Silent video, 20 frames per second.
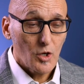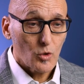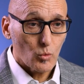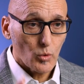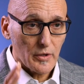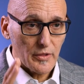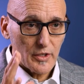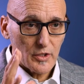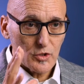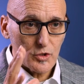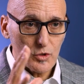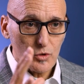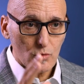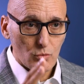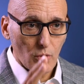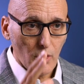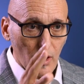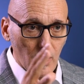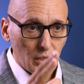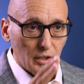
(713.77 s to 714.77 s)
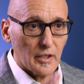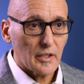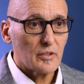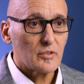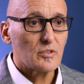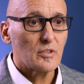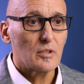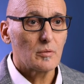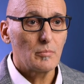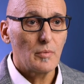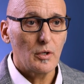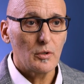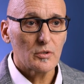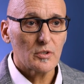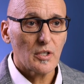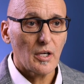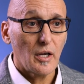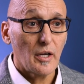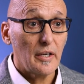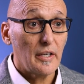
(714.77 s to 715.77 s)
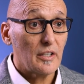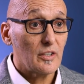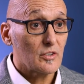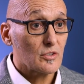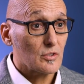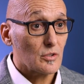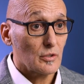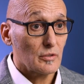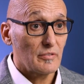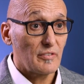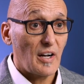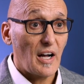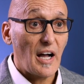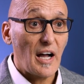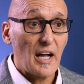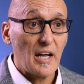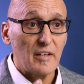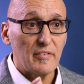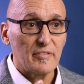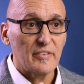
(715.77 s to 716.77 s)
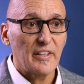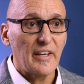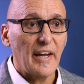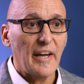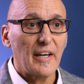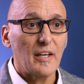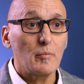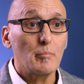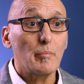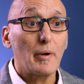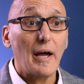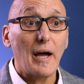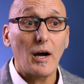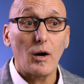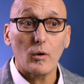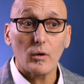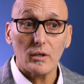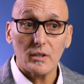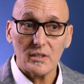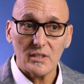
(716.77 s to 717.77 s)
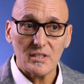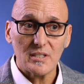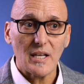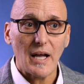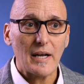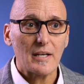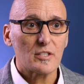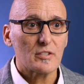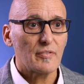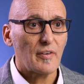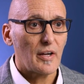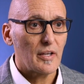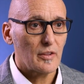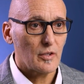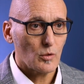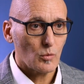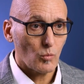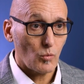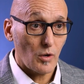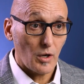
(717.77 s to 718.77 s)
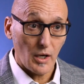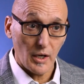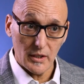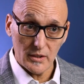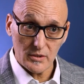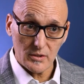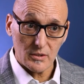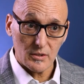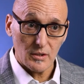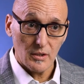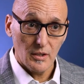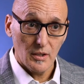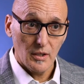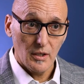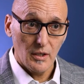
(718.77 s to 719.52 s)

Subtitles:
where the strongest and most cunning survive, gain power, and satisfy their wants.